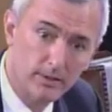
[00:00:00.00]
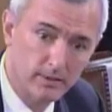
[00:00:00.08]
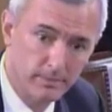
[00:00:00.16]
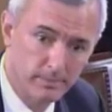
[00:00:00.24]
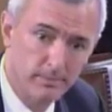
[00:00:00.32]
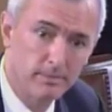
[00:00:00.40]

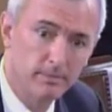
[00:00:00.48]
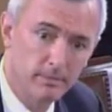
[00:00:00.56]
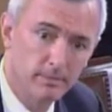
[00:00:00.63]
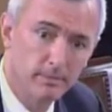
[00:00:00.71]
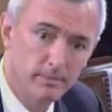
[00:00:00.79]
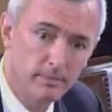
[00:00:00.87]
It's not
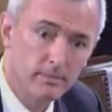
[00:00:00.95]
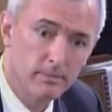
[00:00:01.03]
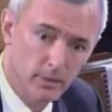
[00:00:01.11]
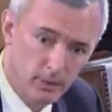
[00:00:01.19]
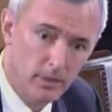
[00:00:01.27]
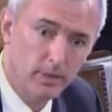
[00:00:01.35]
innovation.
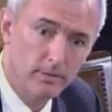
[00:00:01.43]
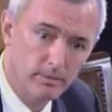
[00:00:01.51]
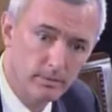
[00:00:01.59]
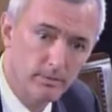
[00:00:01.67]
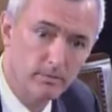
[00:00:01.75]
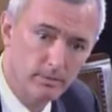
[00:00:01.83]

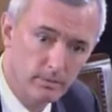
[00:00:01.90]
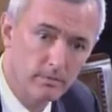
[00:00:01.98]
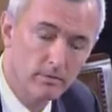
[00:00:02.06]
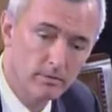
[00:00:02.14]
So we'll